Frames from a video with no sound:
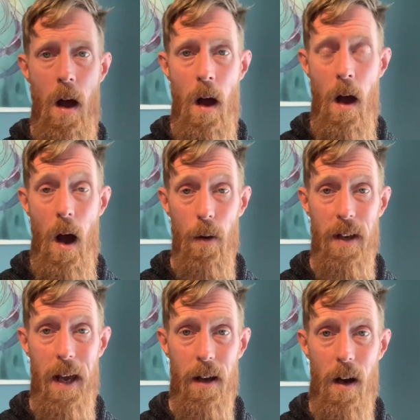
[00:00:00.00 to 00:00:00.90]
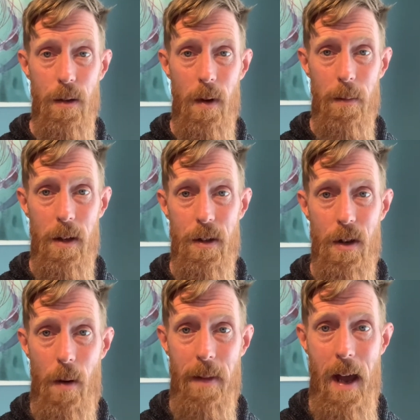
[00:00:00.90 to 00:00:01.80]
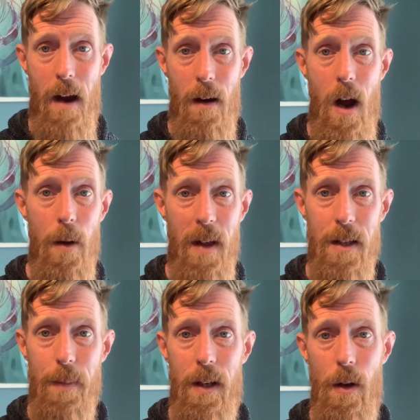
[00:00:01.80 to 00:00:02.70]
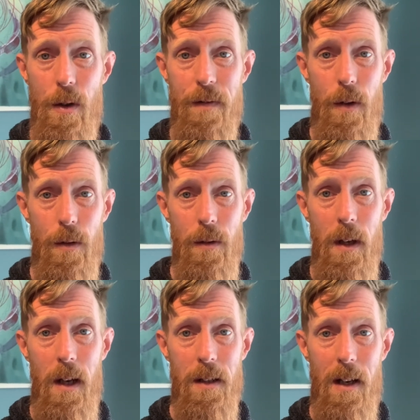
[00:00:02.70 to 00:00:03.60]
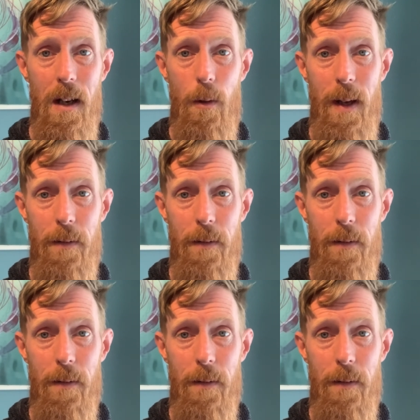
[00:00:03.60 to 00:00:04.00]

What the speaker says: Okay guys, well I'm going to stop there. I hope that's been useful as a little bit of an